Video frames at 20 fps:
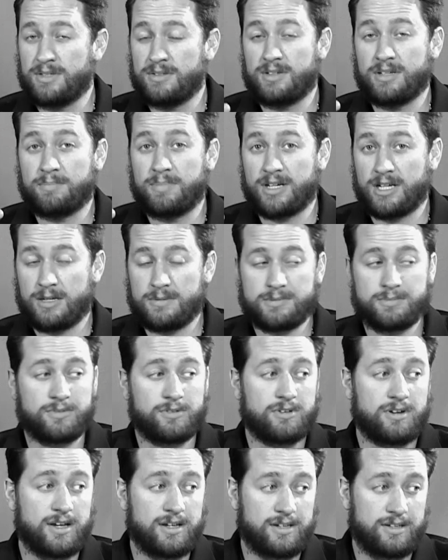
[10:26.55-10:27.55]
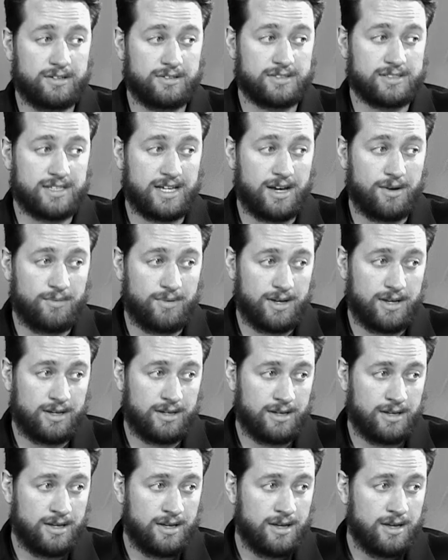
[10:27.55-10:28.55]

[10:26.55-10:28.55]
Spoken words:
You can pick up some great deals that way.